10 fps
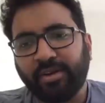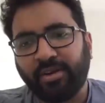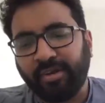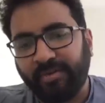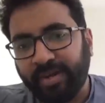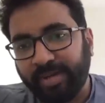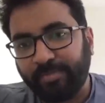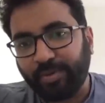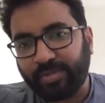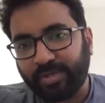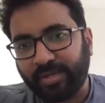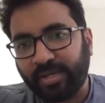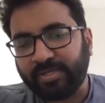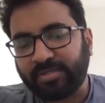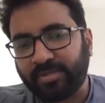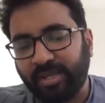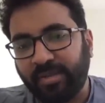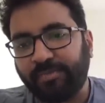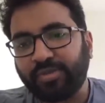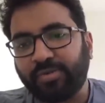qualified inputs, get
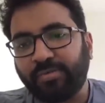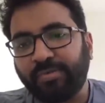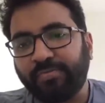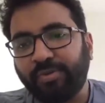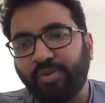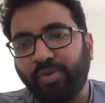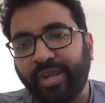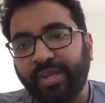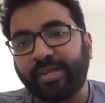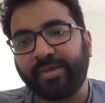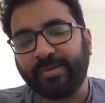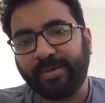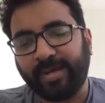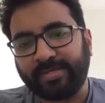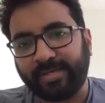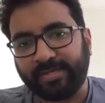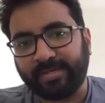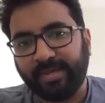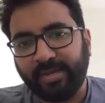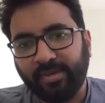inputs from people who read essays,
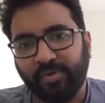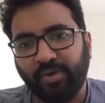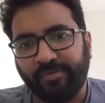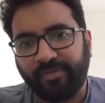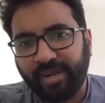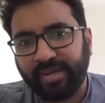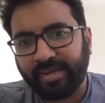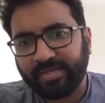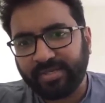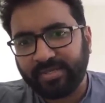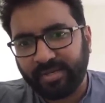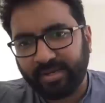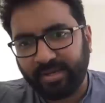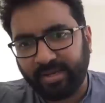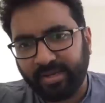who have read essays earlier,